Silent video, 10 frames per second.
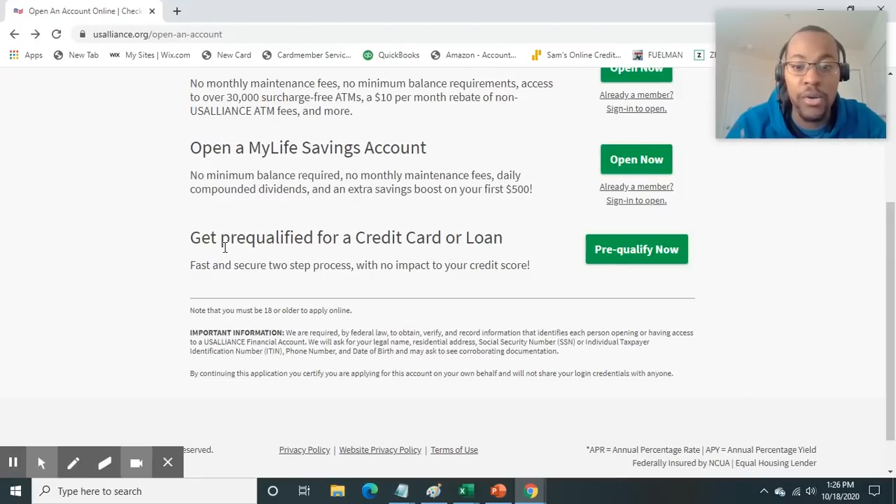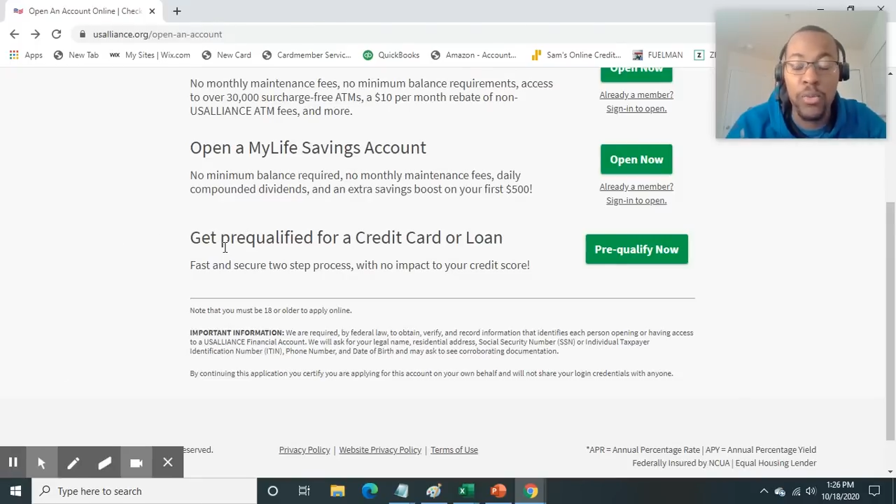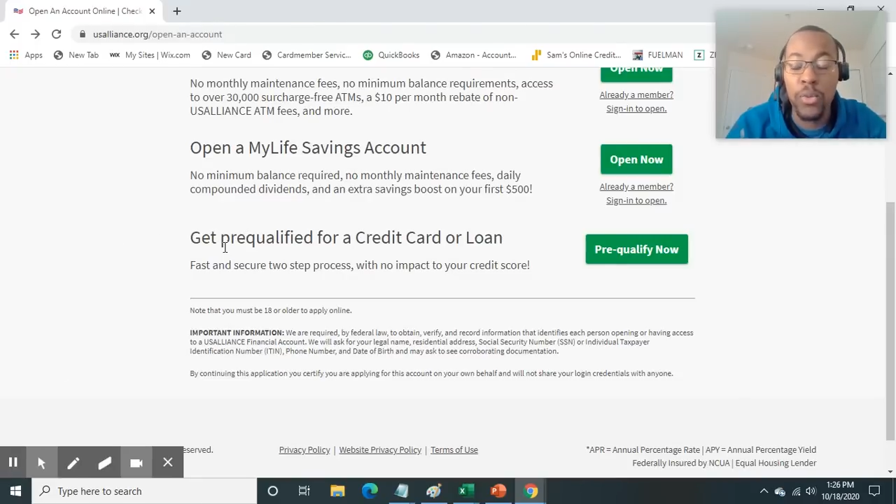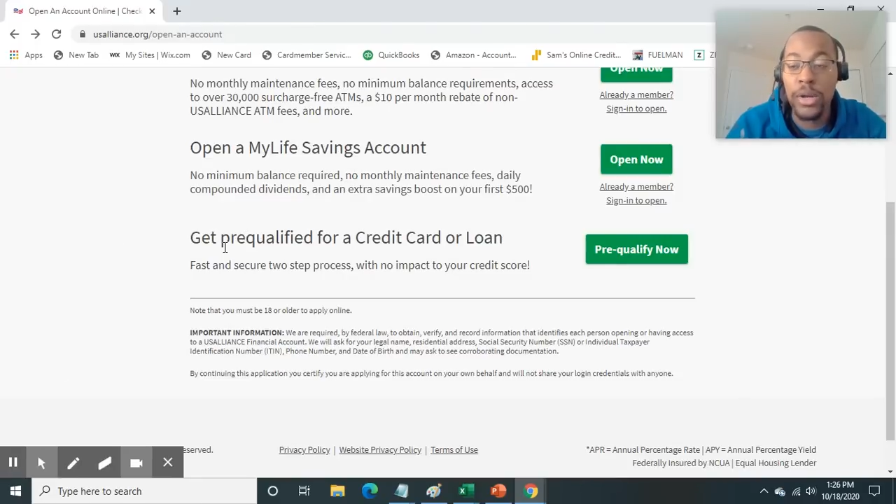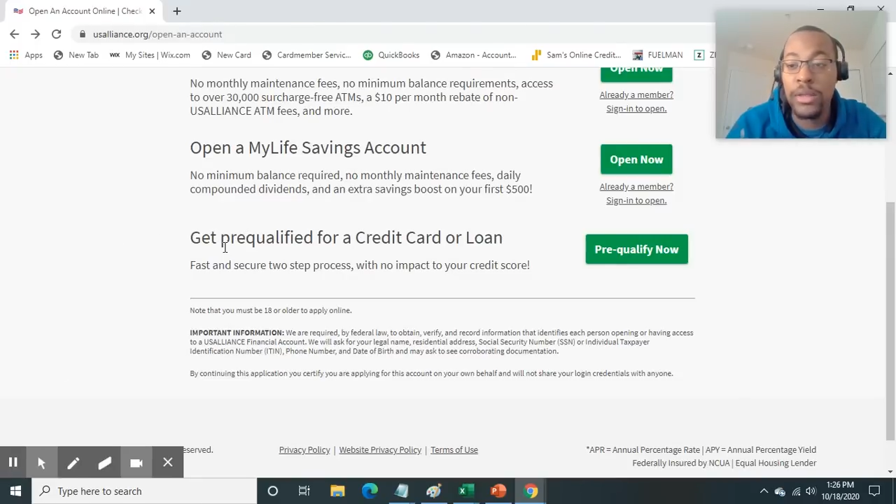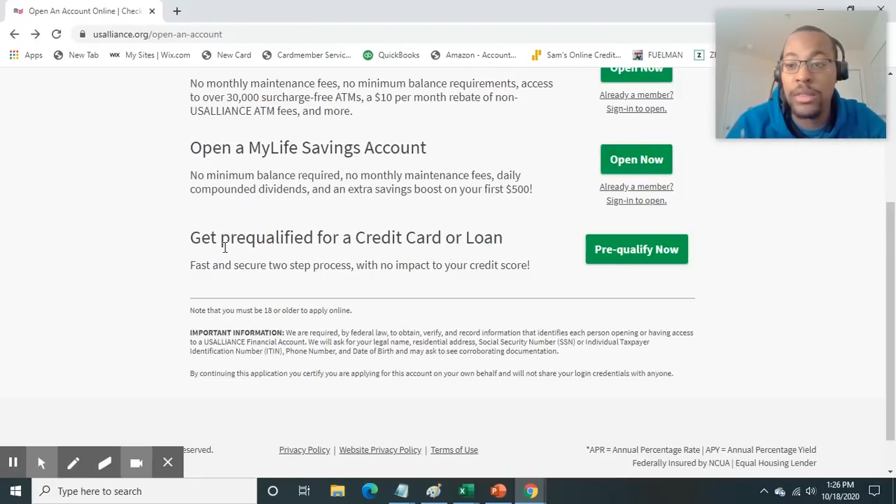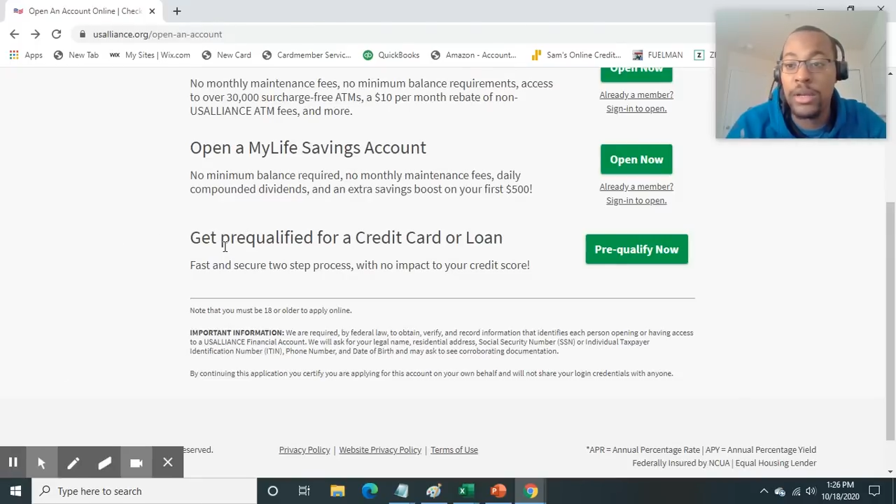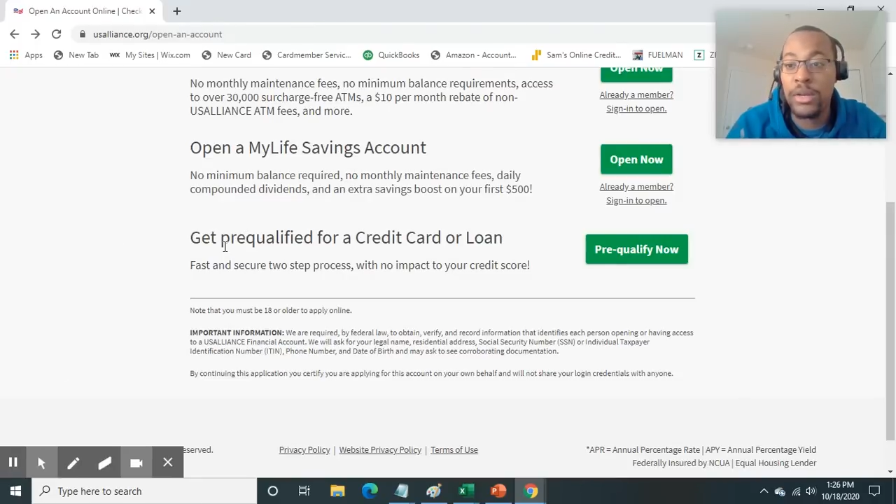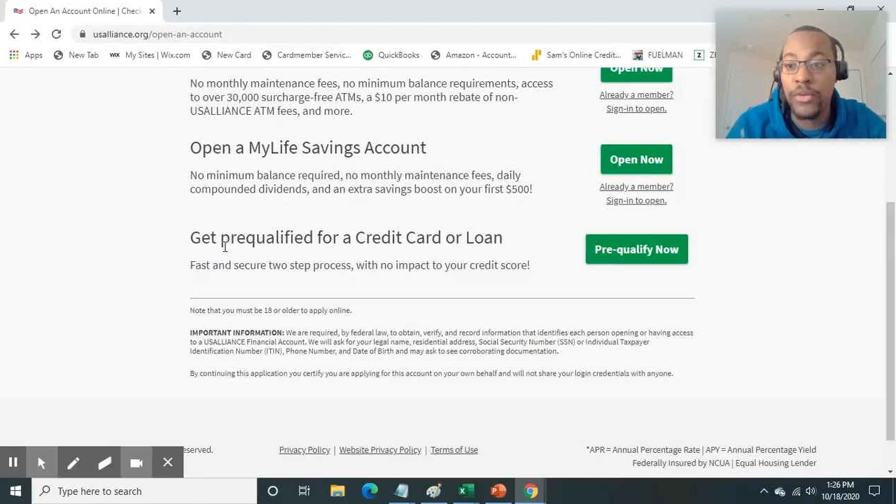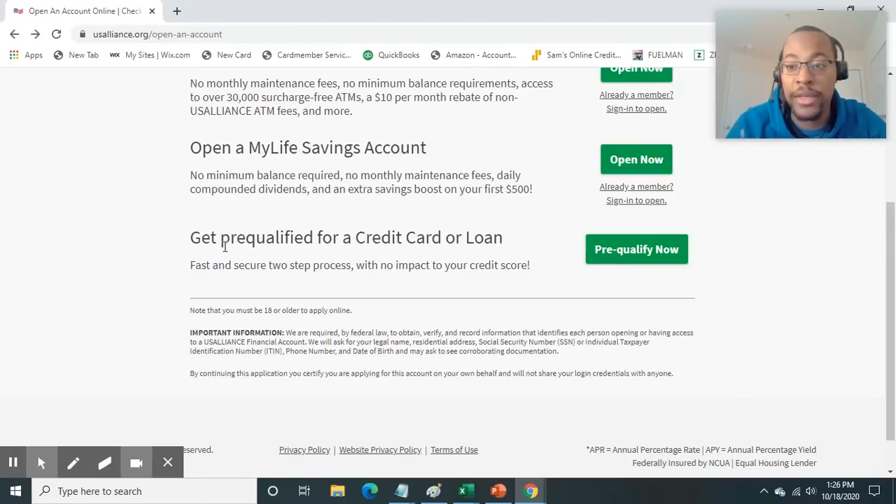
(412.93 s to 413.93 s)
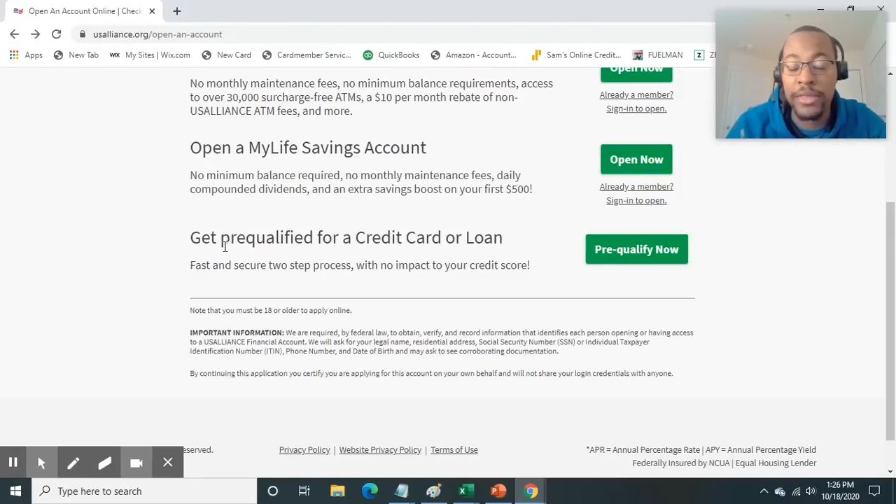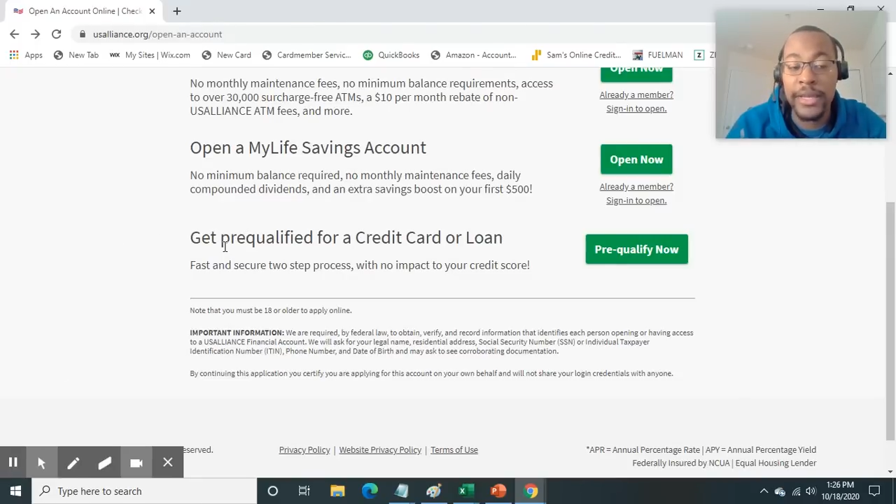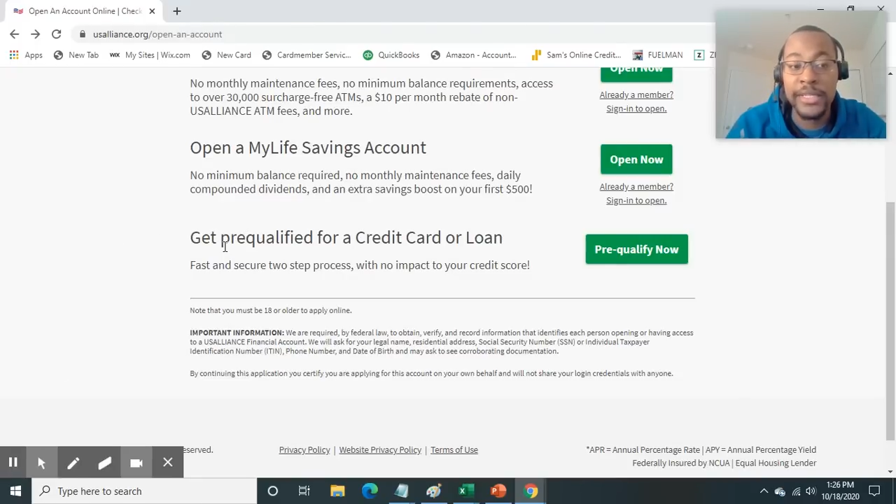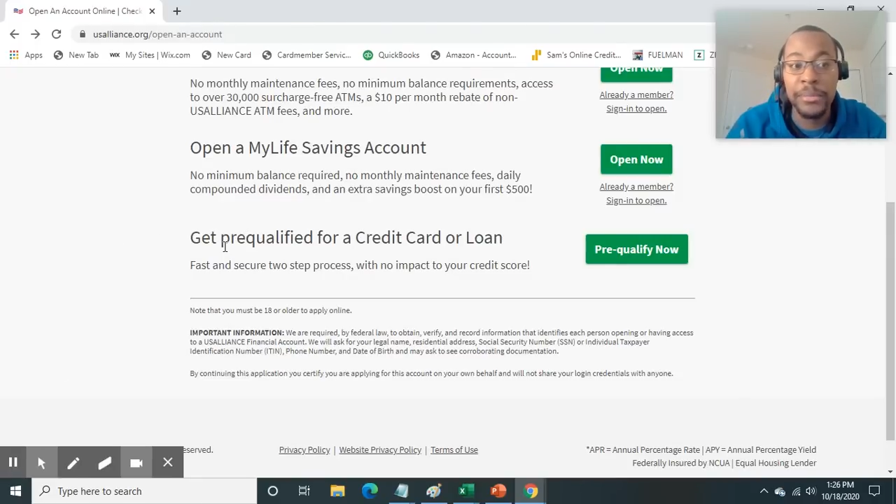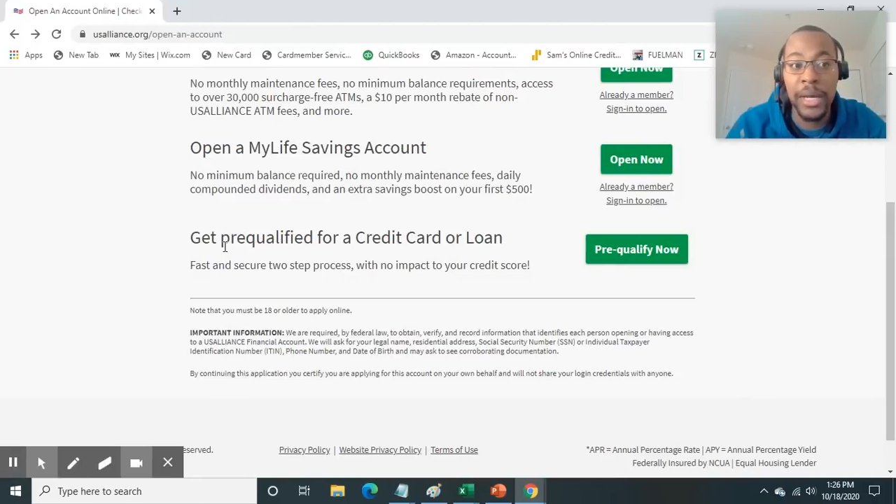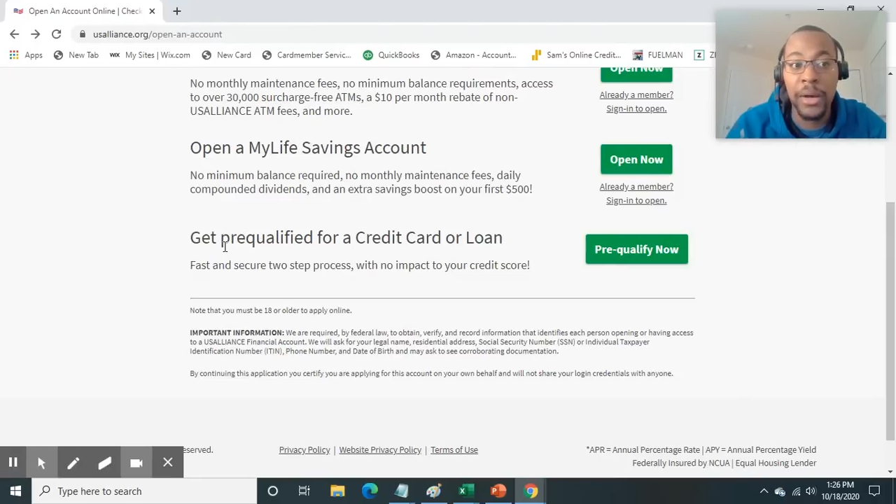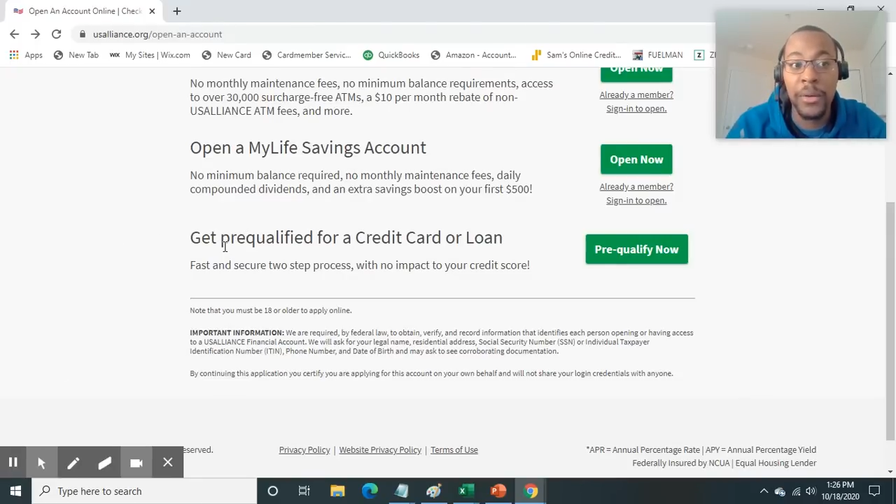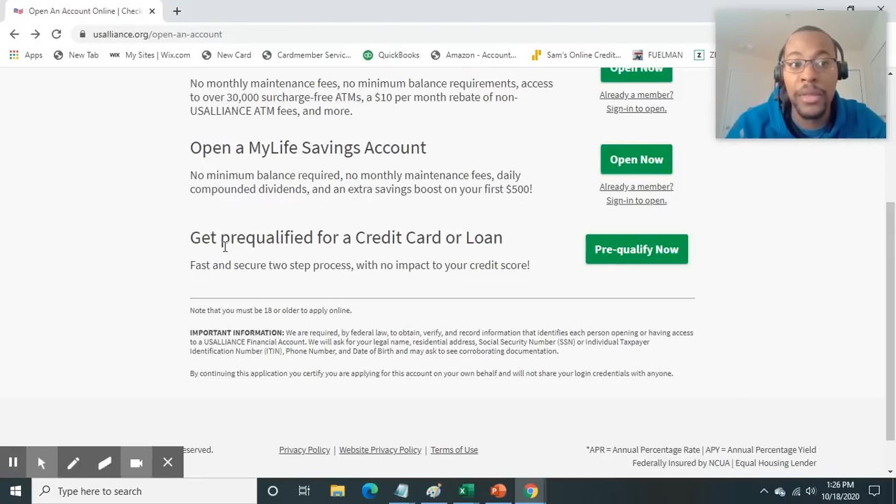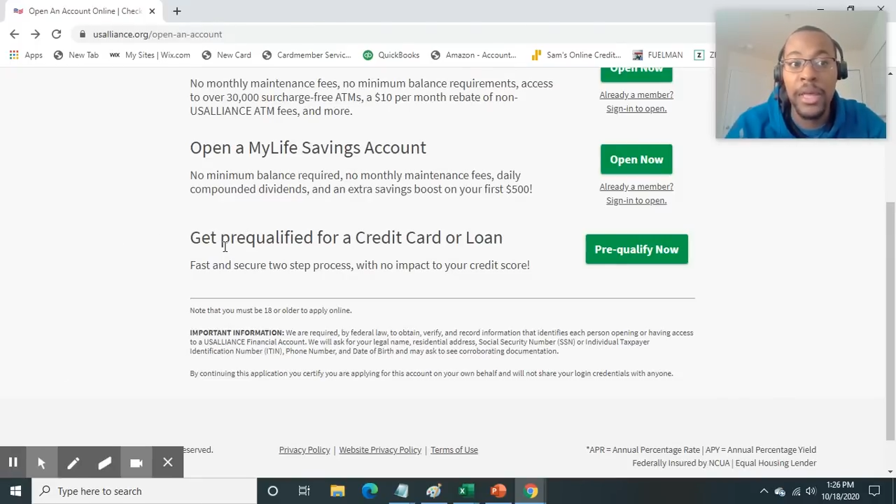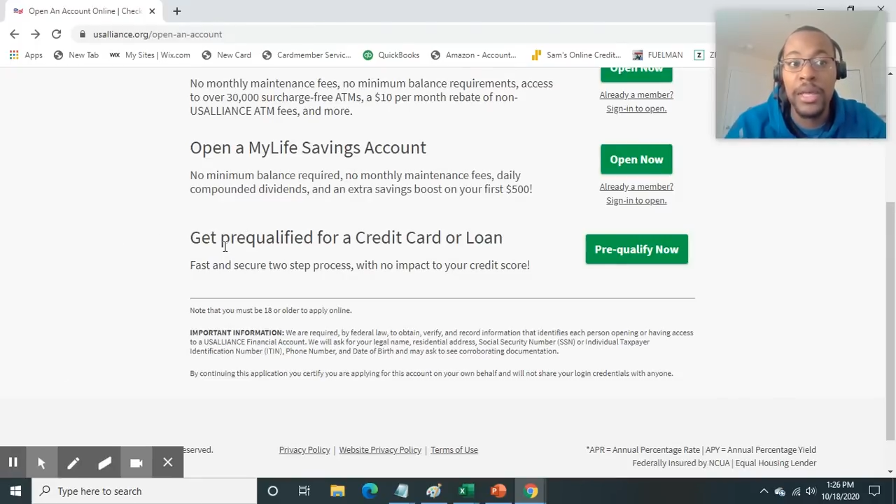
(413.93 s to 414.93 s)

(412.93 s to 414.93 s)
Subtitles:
one of the great things about